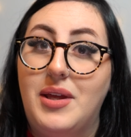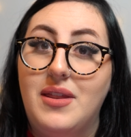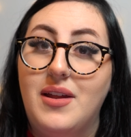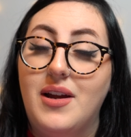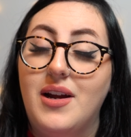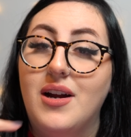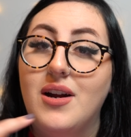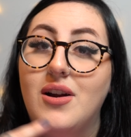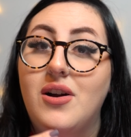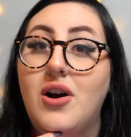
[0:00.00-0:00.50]

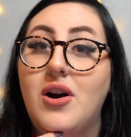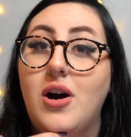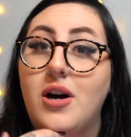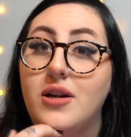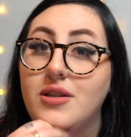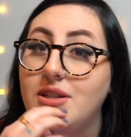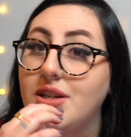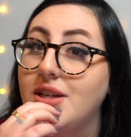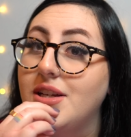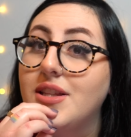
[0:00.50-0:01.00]
there
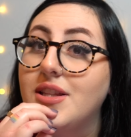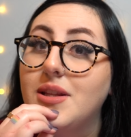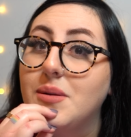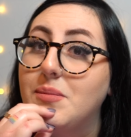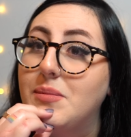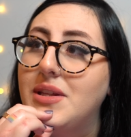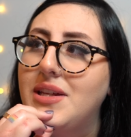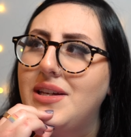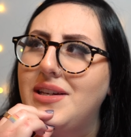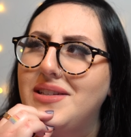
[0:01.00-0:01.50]
haunting the
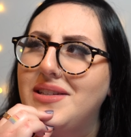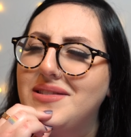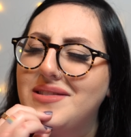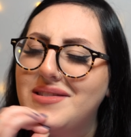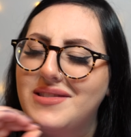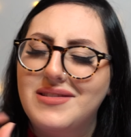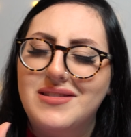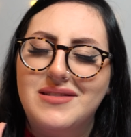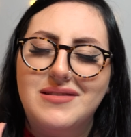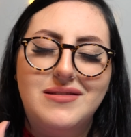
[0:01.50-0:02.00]

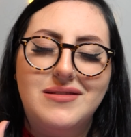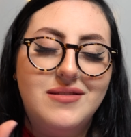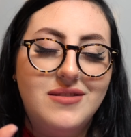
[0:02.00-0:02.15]
place.